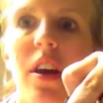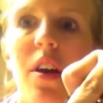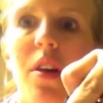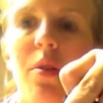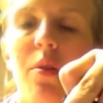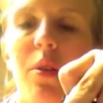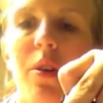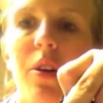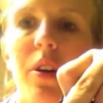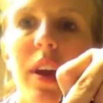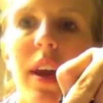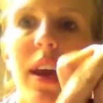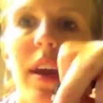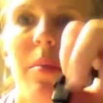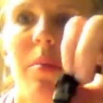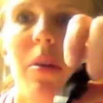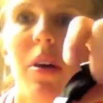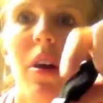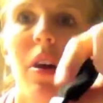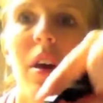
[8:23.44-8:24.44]
through your
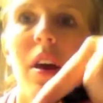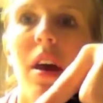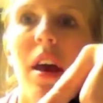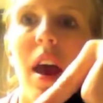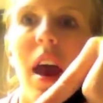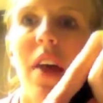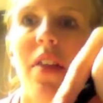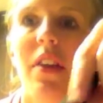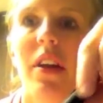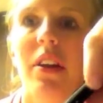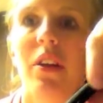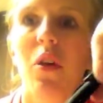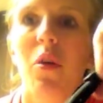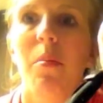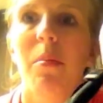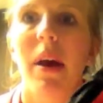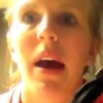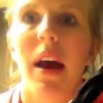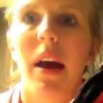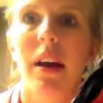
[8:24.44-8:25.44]
camera, and then go
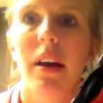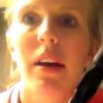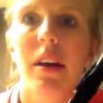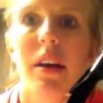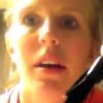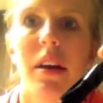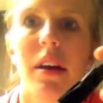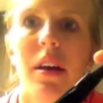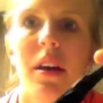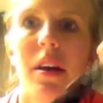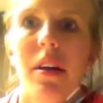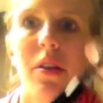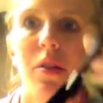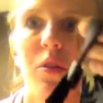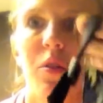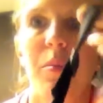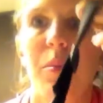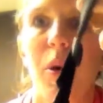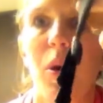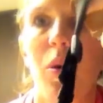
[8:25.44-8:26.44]
back
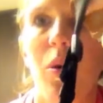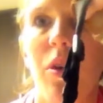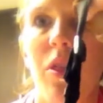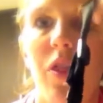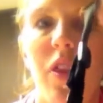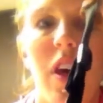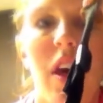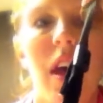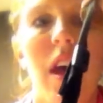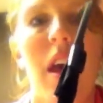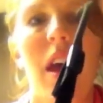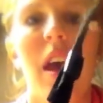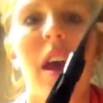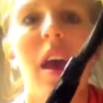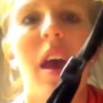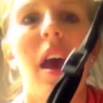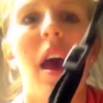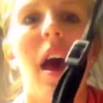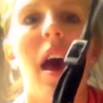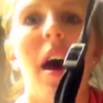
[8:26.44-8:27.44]
through both.
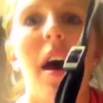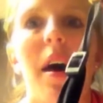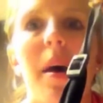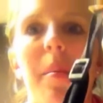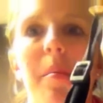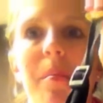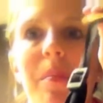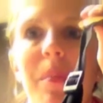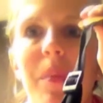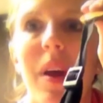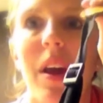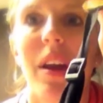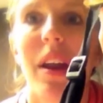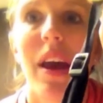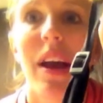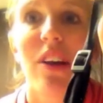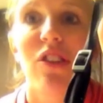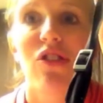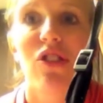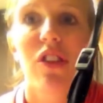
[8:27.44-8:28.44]
And
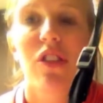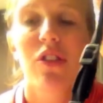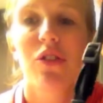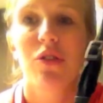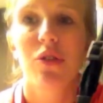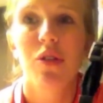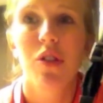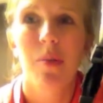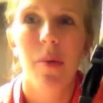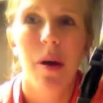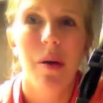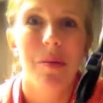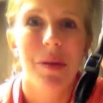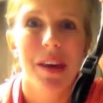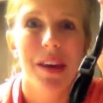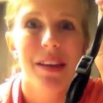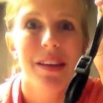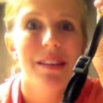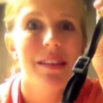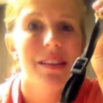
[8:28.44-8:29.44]
actually the truth about me
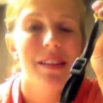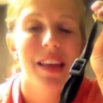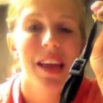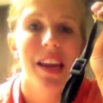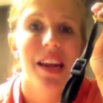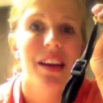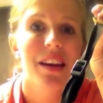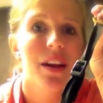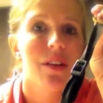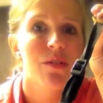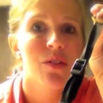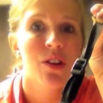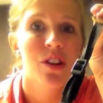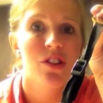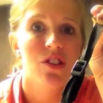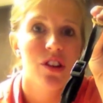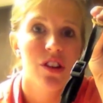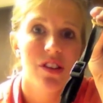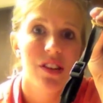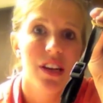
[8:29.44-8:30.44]
is that I never
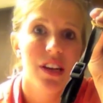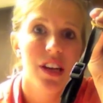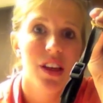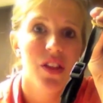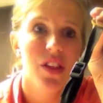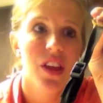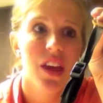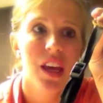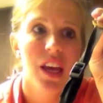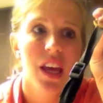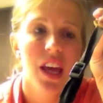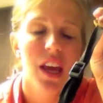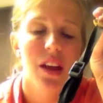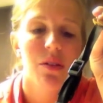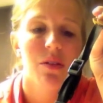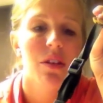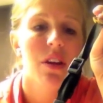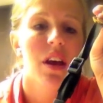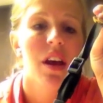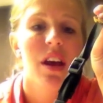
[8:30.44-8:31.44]
adjust anything,
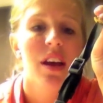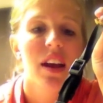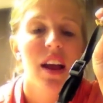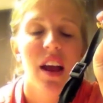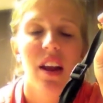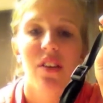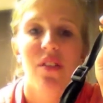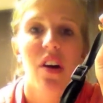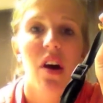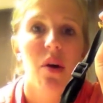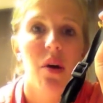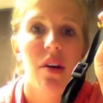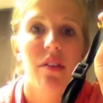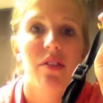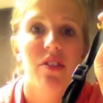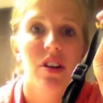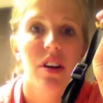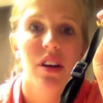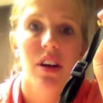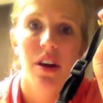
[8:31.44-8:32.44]
and kind of
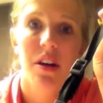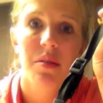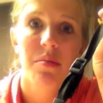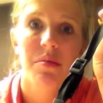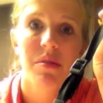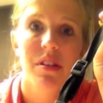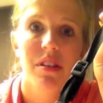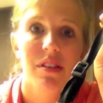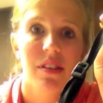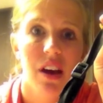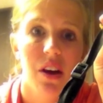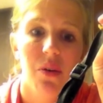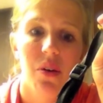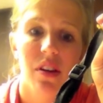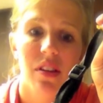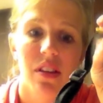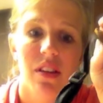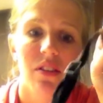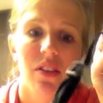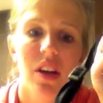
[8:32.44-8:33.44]
however it comes is how I
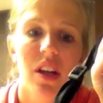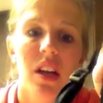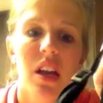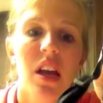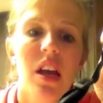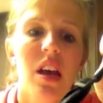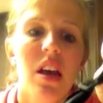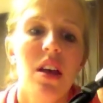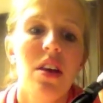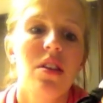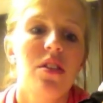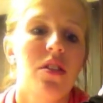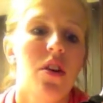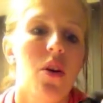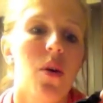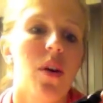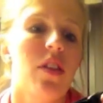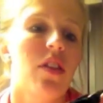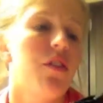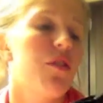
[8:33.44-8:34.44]
leave it. So
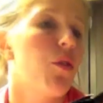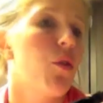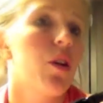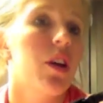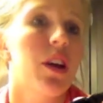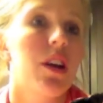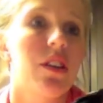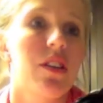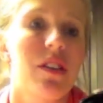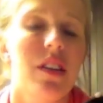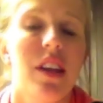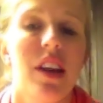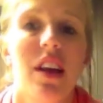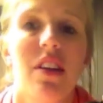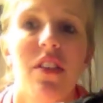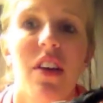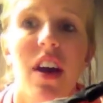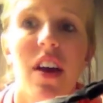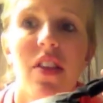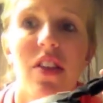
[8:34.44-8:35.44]
in the 4 years that I've
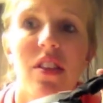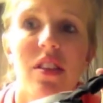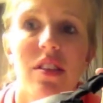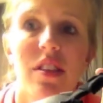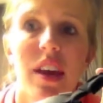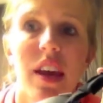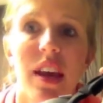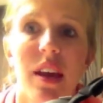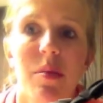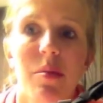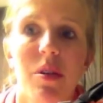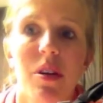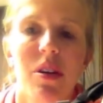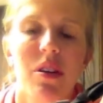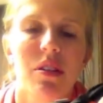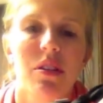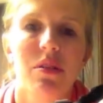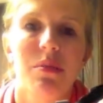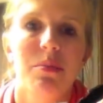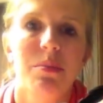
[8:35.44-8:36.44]
had this camera,
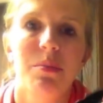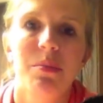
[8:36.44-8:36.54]
or